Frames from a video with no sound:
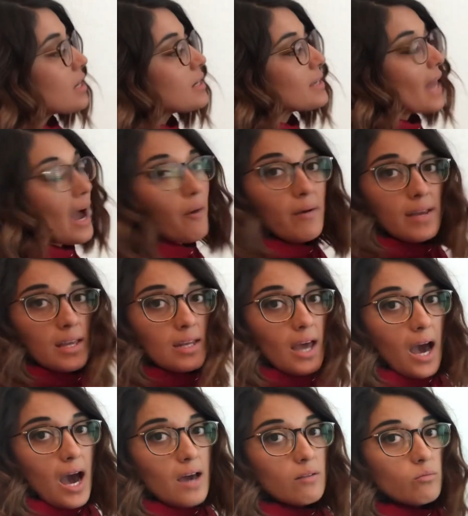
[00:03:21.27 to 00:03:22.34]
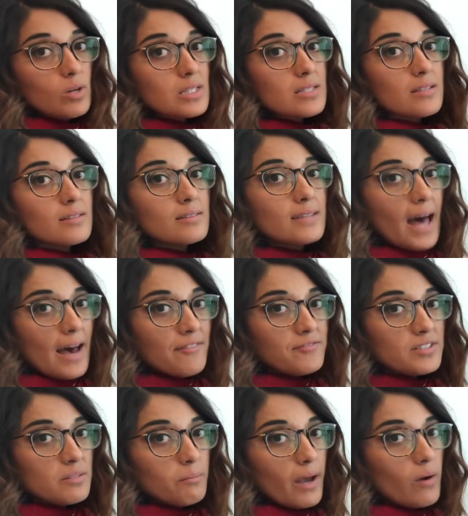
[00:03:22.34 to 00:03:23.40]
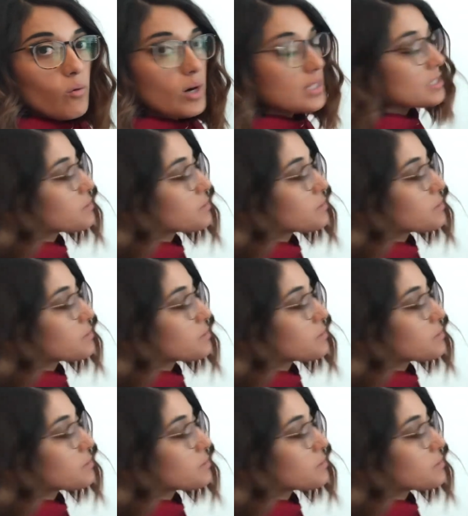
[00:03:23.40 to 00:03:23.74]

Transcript: Now I can add what's left in my ones